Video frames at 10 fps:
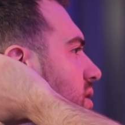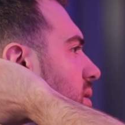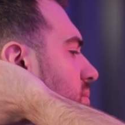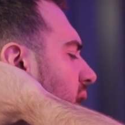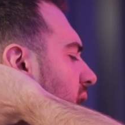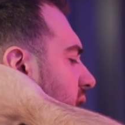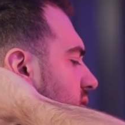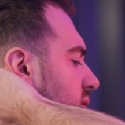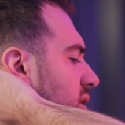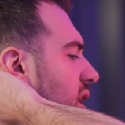get back
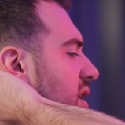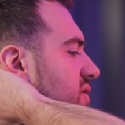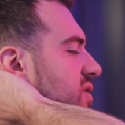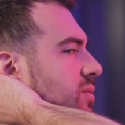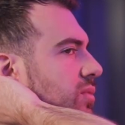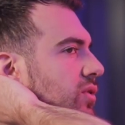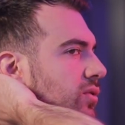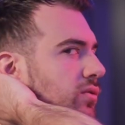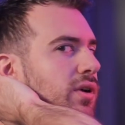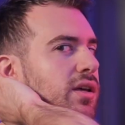to the
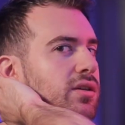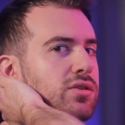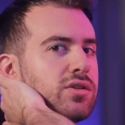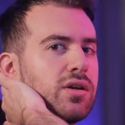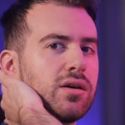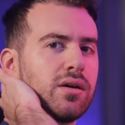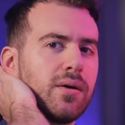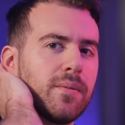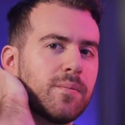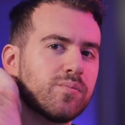occipital ridge
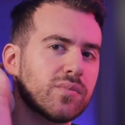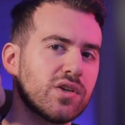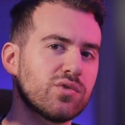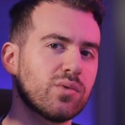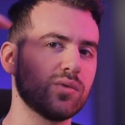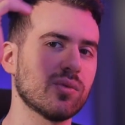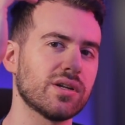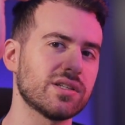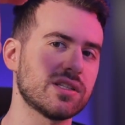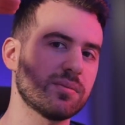is when you want
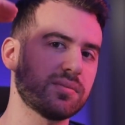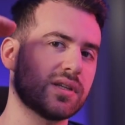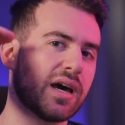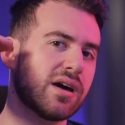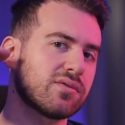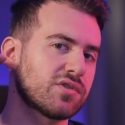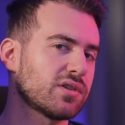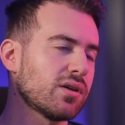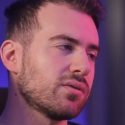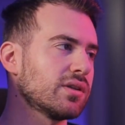to dip down
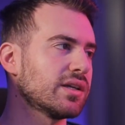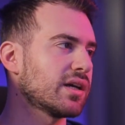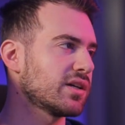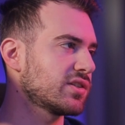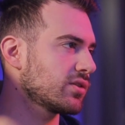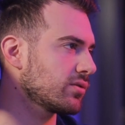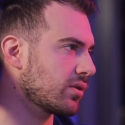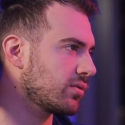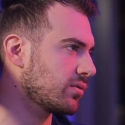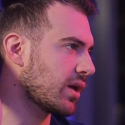slowly, and I still
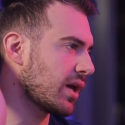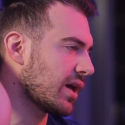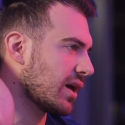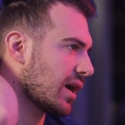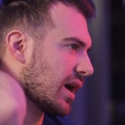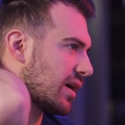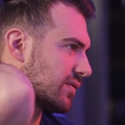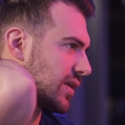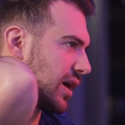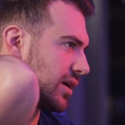don't
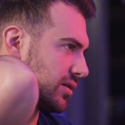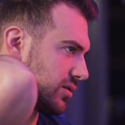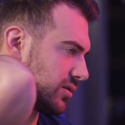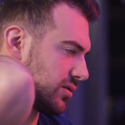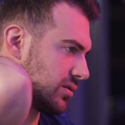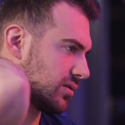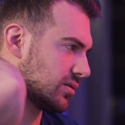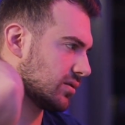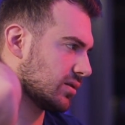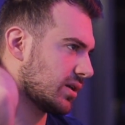have that
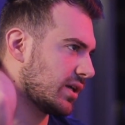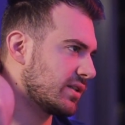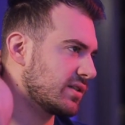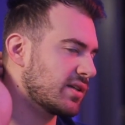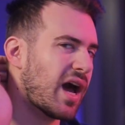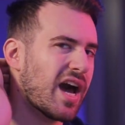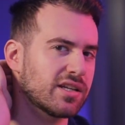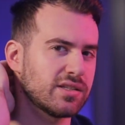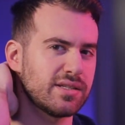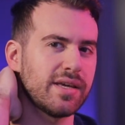
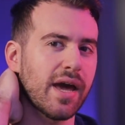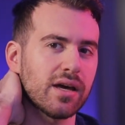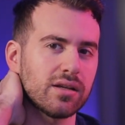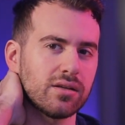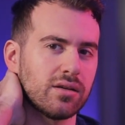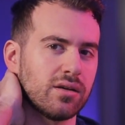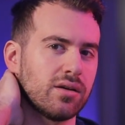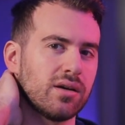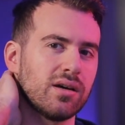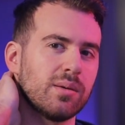intact yet,
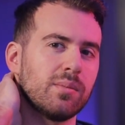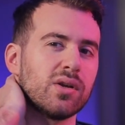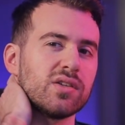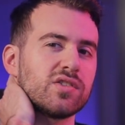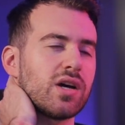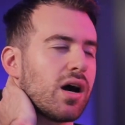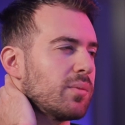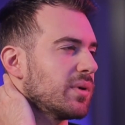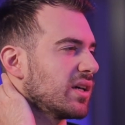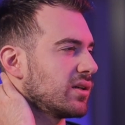but it's
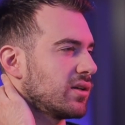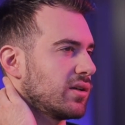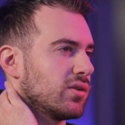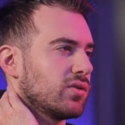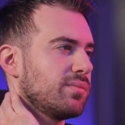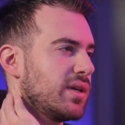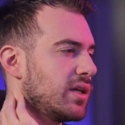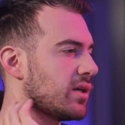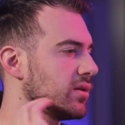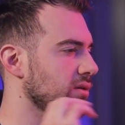coming. It'll
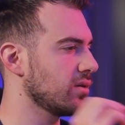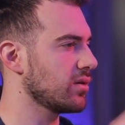be here.